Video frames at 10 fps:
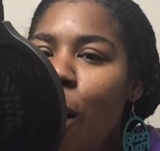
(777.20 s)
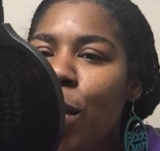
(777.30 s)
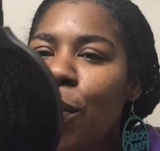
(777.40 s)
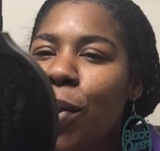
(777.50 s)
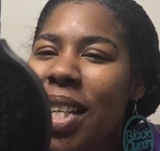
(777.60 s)
are
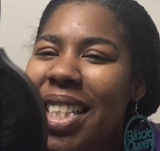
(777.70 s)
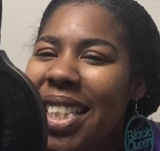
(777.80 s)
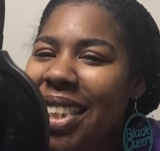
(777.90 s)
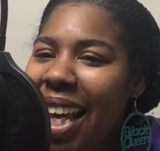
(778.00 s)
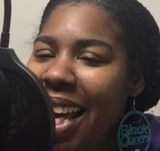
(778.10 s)
we really
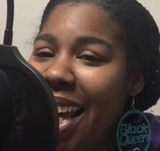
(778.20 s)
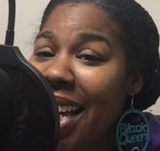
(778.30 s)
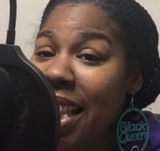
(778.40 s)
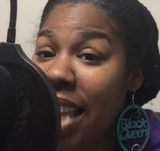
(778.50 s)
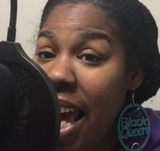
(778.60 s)

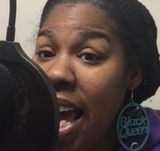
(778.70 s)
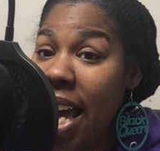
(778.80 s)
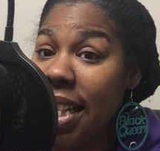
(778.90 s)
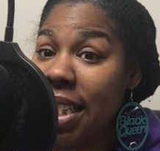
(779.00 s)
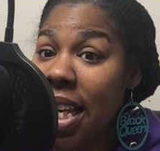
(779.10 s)
saying
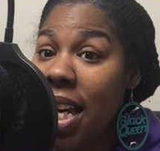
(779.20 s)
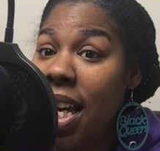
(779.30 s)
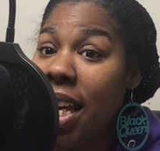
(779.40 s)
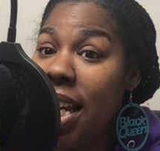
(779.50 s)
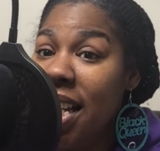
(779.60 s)
that
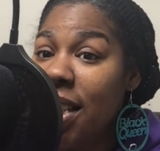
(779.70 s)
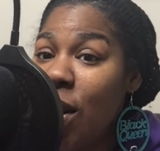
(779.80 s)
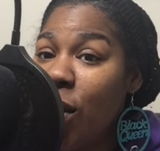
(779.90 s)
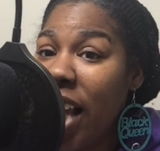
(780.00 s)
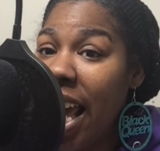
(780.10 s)
it is
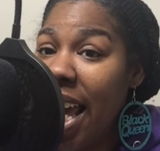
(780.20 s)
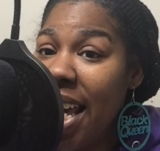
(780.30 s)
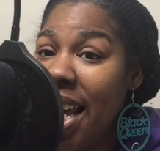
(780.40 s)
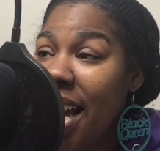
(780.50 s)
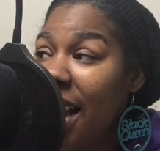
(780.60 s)

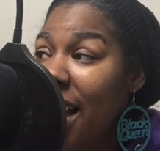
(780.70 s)
okay?